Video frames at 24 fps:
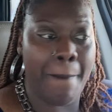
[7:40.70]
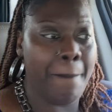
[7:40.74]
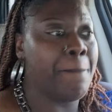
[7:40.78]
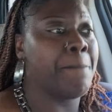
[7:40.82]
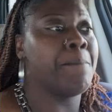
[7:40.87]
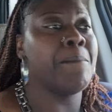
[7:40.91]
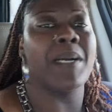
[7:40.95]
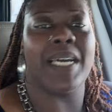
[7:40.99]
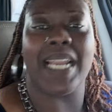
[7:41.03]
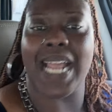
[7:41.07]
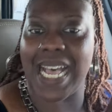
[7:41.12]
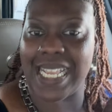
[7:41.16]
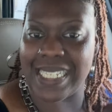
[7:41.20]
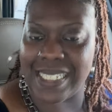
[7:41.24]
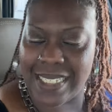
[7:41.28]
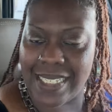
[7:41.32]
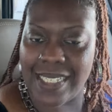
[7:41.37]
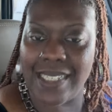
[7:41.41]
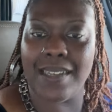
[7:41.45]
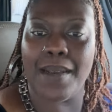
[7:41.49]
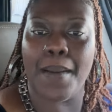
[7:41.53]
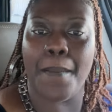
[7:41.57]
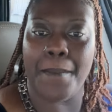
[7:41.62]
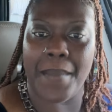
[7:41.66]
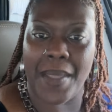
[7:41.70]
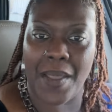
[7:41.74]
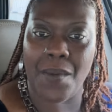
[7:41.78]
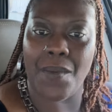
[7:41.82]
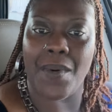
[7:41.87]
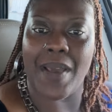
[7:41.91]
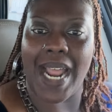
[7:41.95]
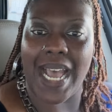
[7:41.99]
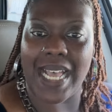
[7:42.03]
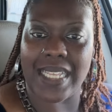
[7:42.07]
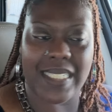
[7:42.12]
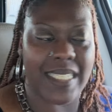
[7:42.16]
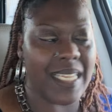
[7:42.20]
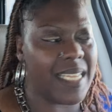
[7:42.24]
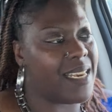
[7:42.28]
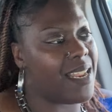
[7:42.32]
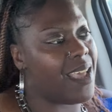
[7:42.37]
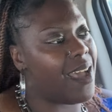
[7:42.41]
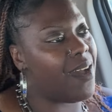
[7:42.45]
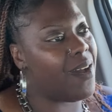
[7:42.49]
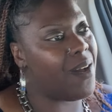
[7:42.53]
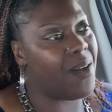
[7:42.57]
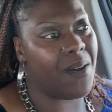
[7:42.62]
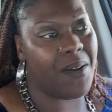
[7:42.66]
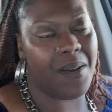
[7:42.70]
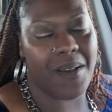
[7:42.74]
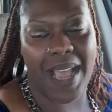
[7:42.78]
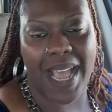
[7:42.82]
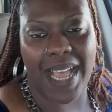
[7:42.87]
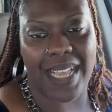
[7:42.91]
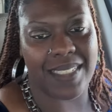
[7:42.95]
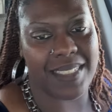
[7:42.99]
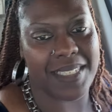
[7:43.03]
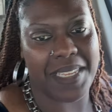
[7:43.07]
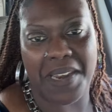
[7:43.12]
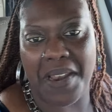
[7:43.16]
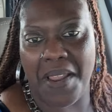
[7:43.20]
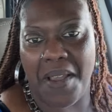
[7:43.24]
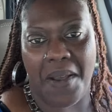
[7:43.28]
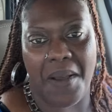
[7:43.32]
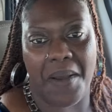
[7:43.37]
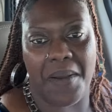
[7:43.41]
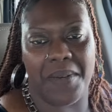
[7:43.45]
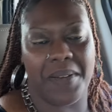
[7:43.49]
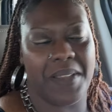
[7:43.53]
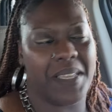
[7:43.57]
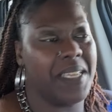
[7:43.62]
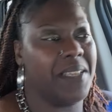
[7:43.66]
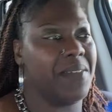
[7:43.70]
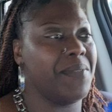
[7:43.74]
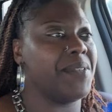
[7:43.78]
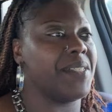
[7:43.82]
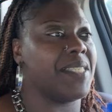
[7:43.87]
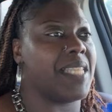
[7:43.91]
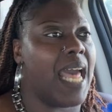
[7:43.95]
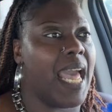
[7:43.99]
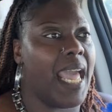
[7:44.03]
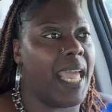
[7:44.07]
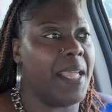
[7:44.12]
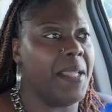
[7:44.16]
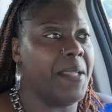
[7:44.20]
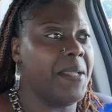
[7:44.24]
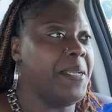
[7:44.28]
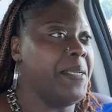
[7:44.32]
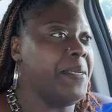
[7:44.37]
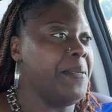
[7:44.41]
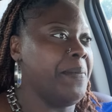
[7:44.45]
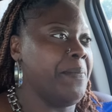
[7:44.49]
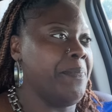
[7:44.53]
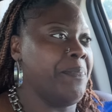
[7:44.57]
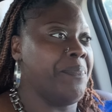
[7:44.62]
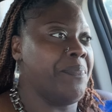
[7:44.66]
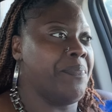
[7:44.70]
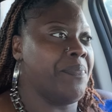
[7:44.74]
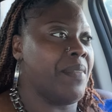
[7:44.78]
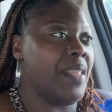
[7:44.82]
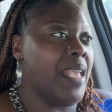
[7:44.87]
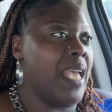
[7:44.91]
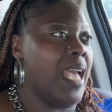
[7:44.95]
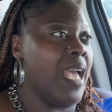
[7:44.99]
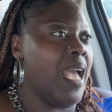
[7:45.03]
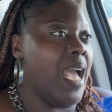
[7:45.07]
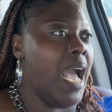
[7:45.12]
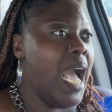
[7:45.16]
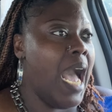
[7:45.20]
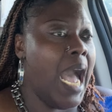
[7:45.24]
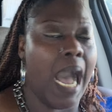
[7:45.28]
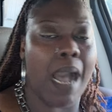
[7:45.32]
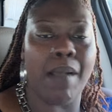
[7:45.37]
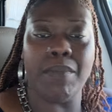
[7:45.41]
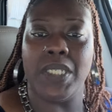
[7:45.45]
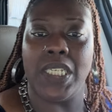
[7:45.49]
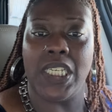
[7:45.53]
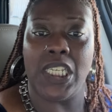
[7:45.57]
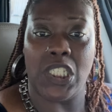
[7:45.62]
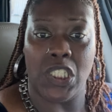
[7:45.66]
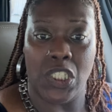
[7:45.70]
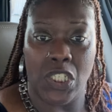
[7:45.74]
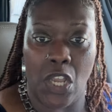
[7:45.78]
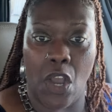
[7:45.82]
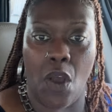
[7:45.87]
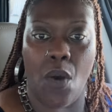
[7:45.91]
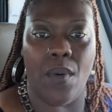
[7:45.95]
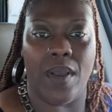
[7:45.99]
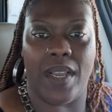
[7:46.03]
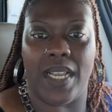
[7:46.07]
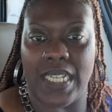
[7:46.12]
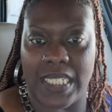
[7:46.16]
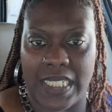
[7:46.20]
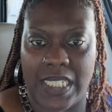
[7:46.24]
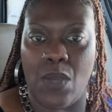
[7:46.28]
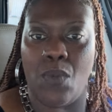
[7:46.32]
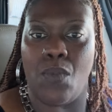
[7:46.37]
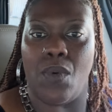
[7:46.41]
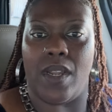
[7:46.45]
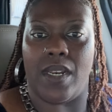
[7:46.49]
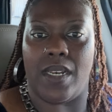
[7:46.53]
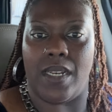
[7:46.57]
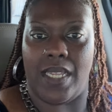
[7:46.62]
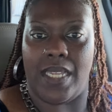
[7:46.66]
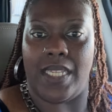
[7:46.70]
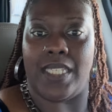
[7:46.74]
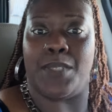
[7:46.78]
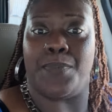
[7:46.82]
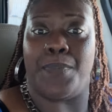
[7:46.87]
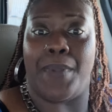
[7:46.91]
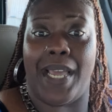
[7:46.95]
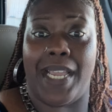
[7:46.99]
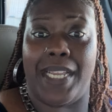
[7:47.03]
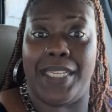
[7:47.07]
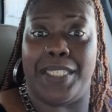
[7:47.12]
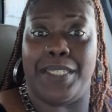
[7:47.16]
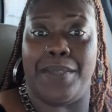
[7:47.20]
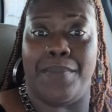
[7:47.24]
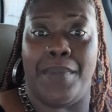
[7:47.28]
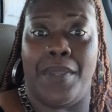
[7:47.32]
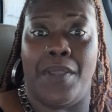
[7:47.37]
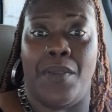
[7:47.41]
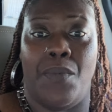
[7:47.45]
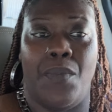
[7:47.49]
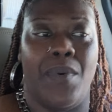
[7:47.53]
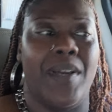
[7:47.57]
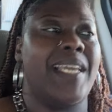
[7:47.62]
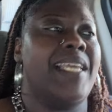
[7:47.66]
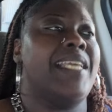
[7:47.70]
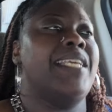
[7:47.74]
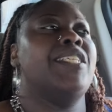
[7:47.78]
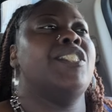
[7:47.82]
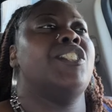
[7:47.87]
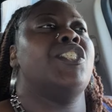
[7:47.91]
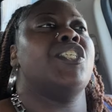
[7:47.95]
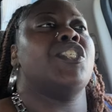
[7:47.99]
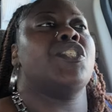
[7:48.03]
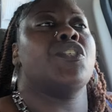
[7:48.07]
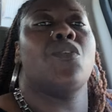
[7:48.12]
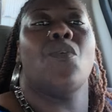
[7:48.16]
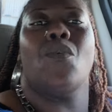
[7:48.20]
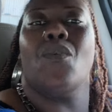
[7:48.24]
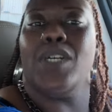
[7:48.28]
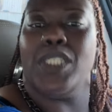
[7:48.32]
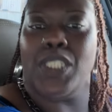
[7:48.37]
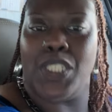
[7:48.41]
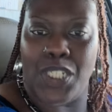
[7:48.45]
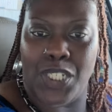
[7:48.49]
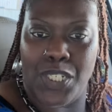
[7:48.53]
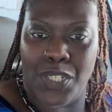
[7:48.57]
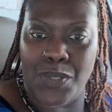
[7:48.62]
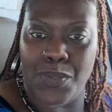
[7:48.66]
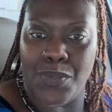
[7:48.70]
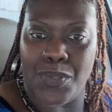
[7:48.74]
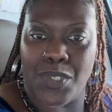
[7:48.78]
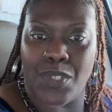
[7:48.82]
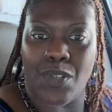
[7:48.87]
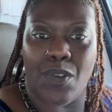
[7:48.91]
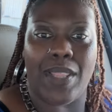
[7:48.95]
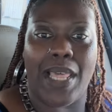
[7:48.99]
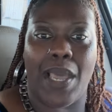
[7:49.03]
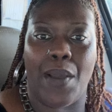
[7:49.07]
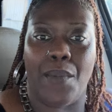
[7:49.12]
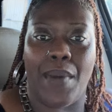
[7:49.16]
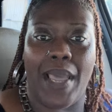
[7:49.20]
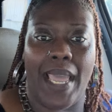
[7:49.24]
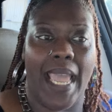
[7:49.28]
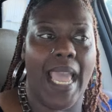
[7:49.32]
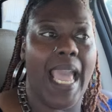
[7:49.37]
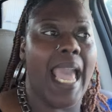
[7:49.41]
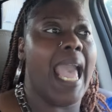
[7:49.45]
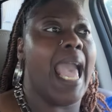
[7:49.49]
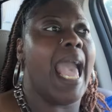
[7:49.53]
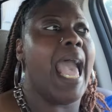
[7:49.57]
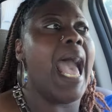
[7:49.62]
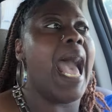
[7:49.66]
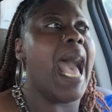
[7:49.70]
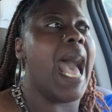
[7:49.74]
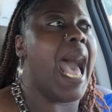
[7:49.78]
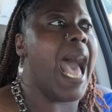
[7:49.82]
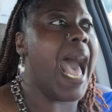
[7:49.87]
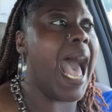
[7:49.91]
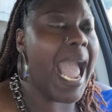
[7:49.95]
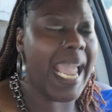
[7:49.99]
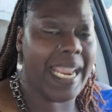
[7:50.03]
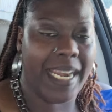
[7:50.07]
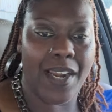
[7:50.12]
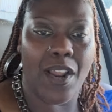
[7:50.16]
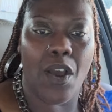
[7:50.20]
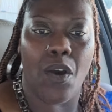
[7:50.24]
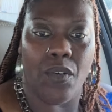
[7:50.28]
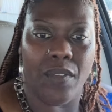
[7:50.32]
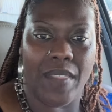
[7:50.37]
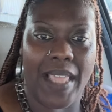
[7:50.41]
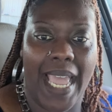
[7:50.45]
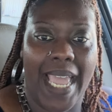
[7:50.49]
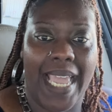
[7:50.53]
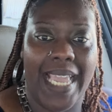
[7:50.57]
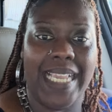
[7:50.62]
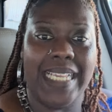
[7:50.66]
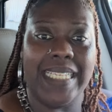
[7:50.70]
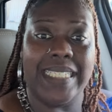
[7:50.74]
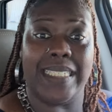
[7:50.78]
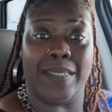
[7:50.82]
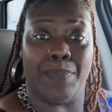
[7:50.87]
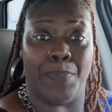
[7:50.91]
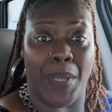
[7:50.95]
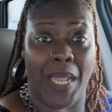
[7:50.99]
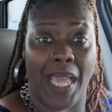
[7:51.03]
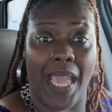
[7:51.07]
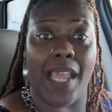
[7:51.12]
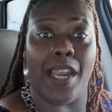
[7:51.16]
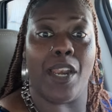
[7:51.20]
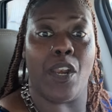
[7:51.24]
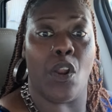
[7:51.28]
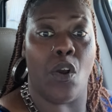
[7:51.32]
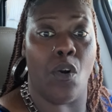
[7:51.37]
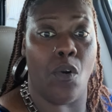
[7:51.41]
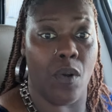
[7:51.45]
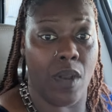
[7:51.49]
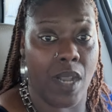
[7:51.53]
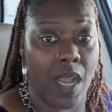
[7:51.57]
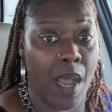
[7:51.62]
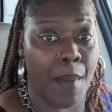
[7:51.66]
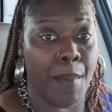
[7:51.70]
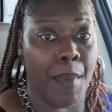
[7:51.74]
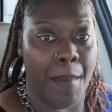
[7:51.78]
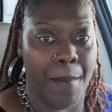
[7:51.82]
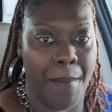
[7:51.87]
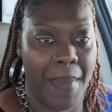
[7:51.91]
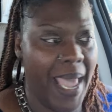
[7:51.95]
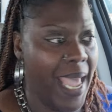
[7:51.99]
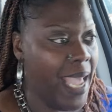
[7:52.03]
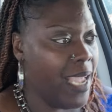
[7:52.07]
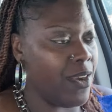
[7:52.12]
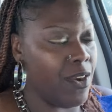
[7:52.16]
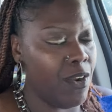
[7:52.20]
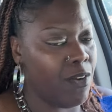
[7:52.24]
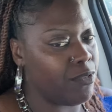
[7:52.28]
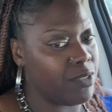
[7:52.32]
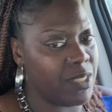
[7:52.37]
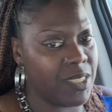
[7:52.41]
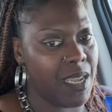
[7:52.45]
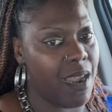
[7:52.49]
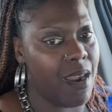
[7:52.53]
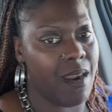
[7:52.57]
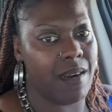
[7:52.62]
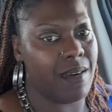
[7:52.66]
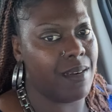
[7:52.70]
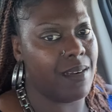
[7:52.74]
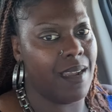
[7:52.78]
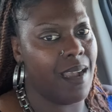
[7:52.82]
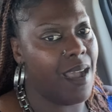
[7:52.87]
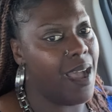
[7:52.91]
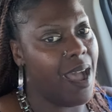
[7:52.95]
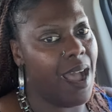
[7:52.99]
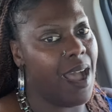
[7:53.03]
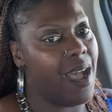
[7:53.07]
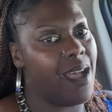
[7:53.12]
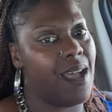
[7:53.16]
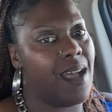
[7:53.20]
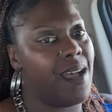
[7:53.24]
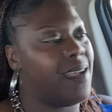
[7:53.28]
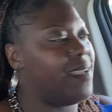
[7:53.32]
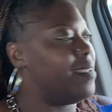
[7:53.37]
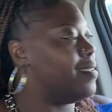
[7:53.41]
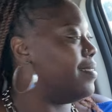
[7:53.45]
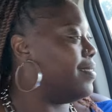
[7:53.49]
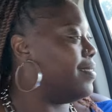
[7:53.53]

But I still meant what I said. No, I said no. He was like, I'm just going because he wanted to explain to me what he's just going to do. So that way I know that he's planning on coming back. No, sir. Uh-uh.